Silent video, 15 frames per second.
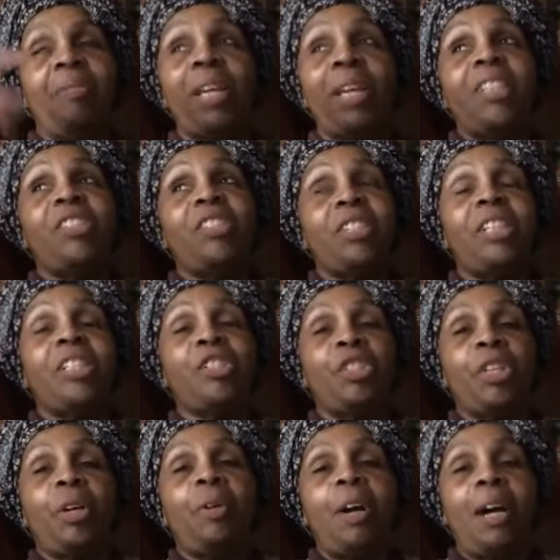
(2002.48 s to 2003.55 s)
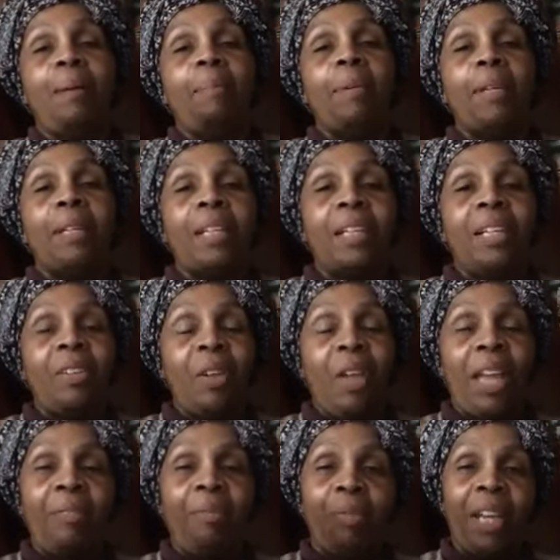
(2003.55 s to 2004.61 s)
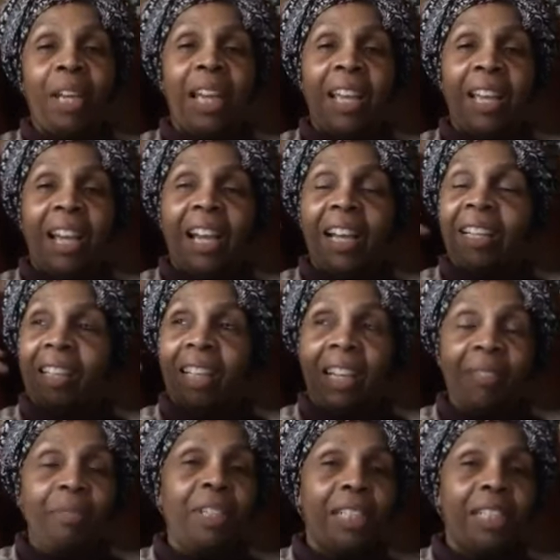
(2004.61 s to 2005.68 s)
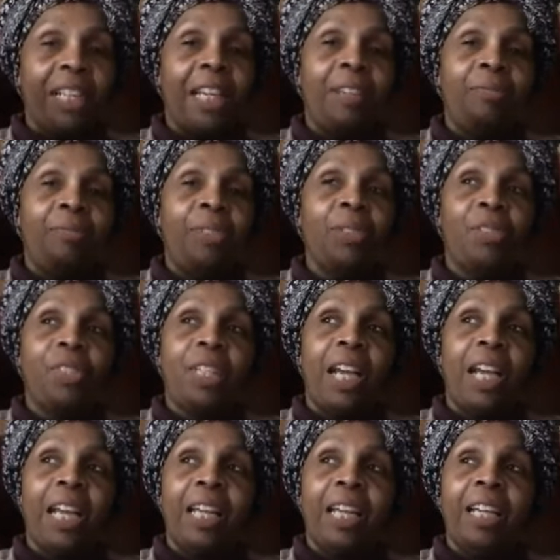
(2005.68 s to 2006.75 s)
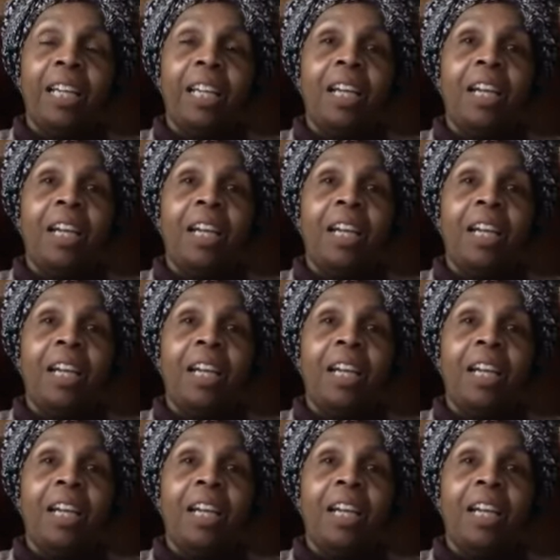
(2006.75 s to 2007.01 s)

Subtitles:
it's going to show up. If every time, if you say,